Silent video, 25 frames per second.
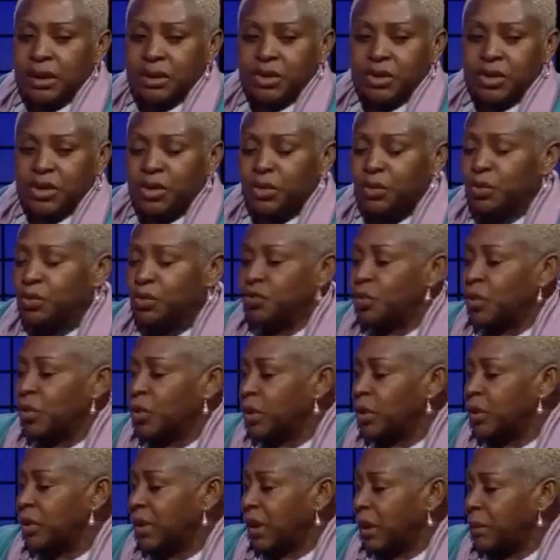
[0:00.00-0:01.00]
she would
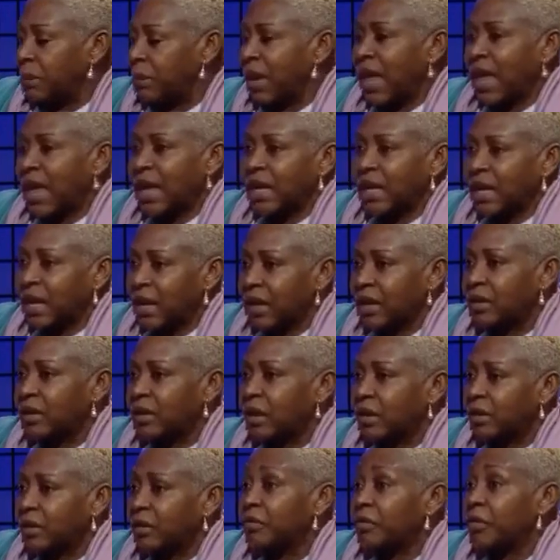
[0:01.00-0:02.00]
roll out a
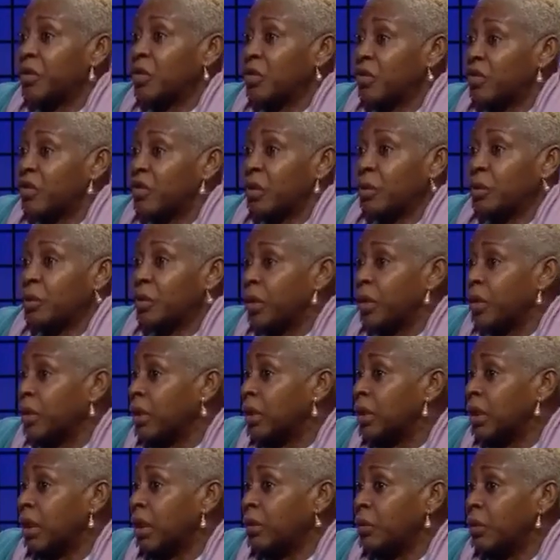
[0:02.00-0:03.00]
blanket on the floor
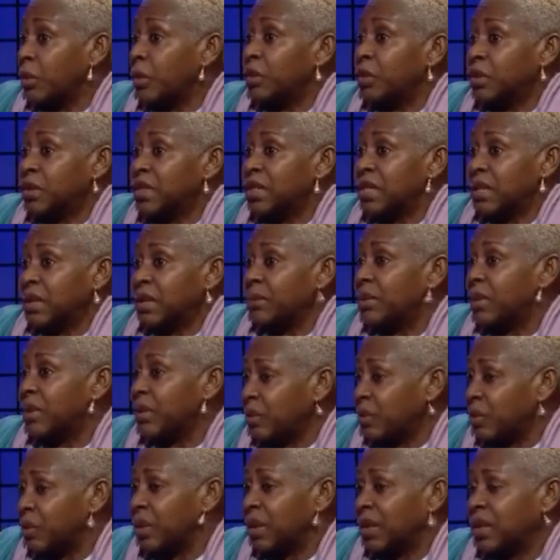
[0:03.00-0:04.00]
somewhere. And we would sleep
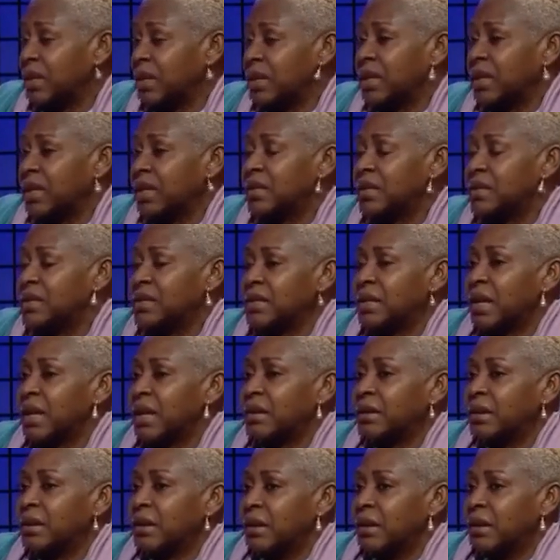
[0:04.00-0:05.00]
because we were little kids.
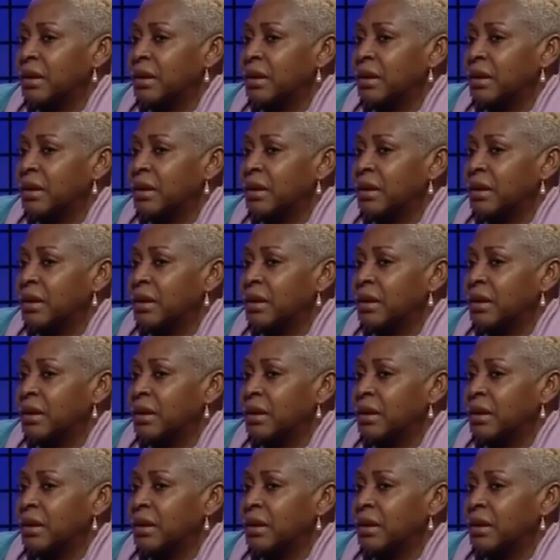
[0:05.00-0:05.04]
And